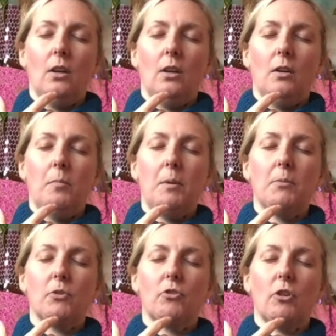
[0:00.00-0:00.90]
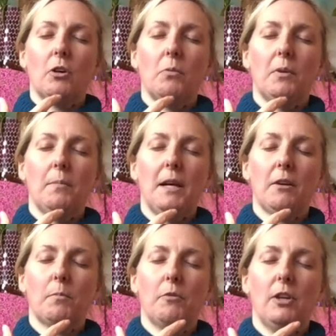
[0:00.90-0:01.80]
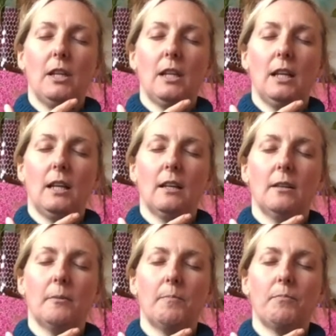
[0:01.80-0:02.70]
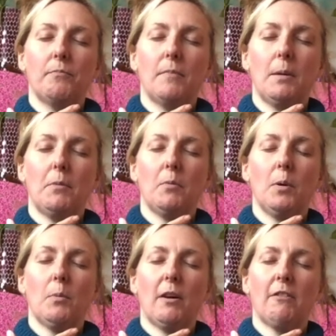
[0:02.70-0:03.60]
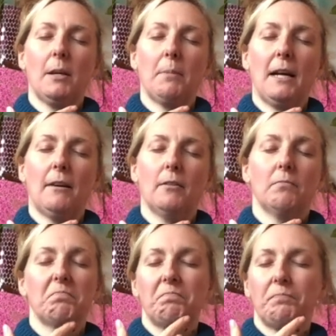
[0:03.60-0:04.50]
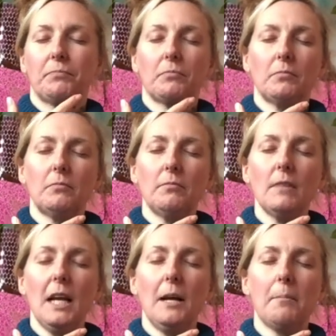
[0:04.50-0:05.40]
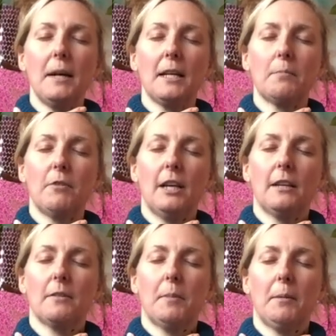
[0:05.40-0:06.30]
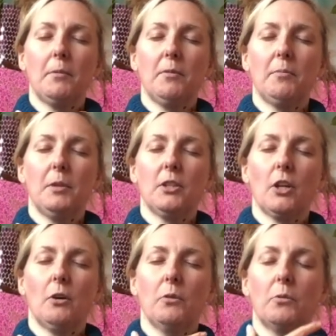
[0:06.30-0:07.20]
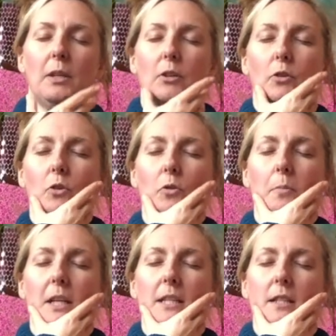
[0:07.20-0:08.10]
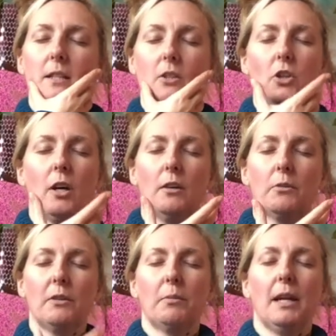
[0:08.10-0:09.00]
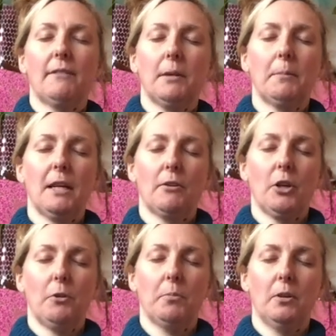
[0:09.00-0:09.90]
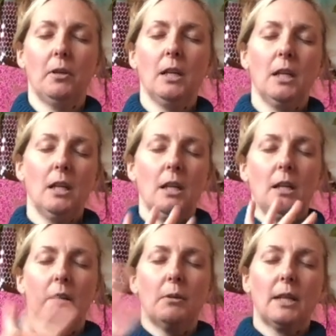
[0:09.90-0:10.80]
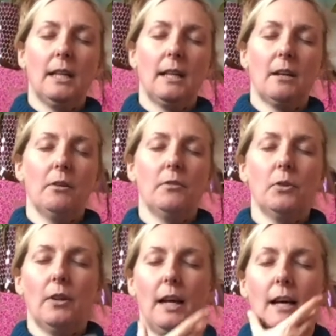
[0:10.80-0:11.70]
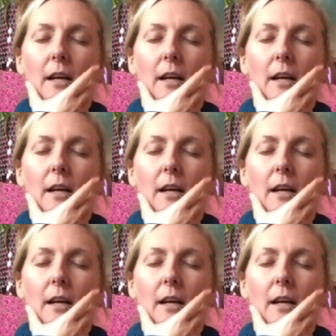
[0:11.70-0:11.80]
People struggle with mouth breathing. Maybe we worry about our bad breath. Maybe we've been told we look gormless as a child if we have our mouth open. We can let go of all of that.